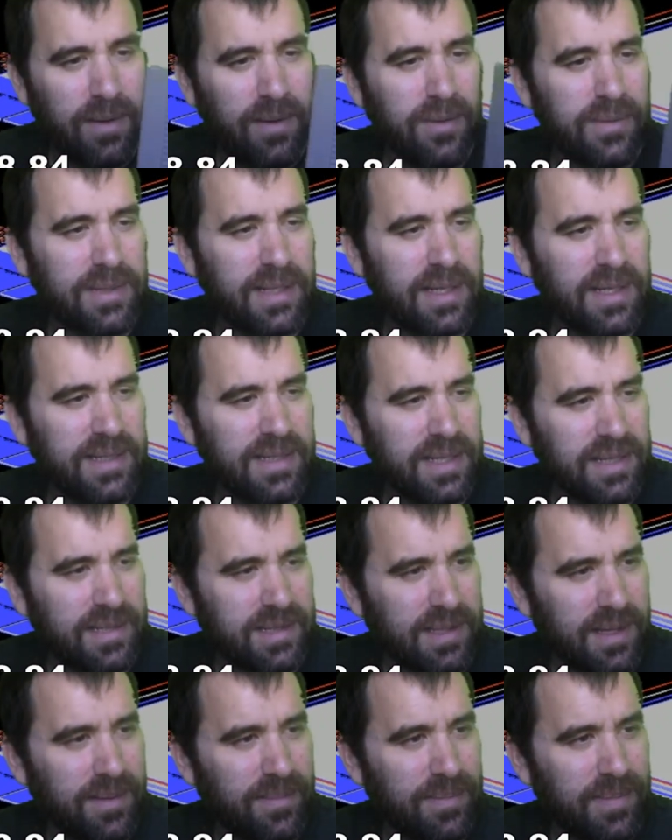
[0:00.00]
was gonna say
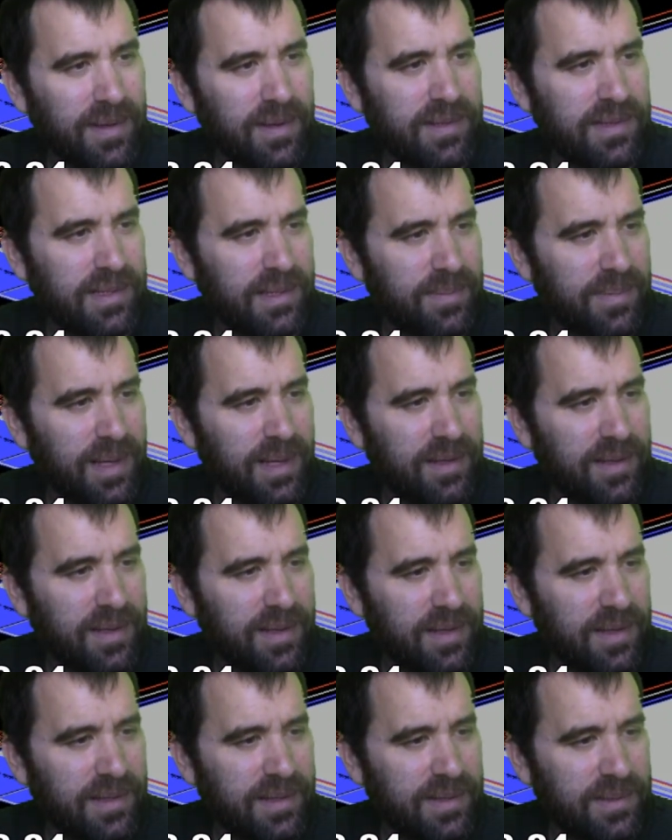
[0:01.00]
something else about
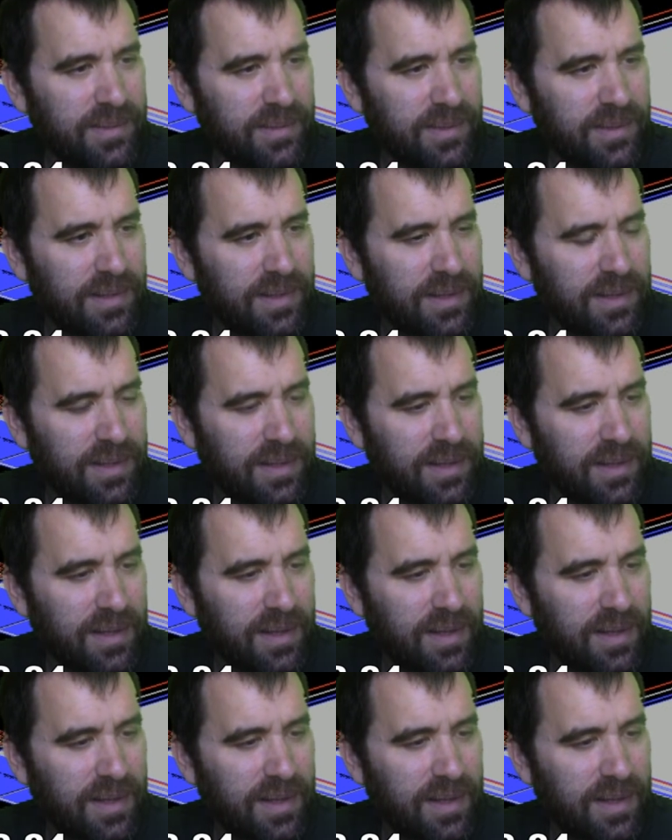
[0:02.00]
this one.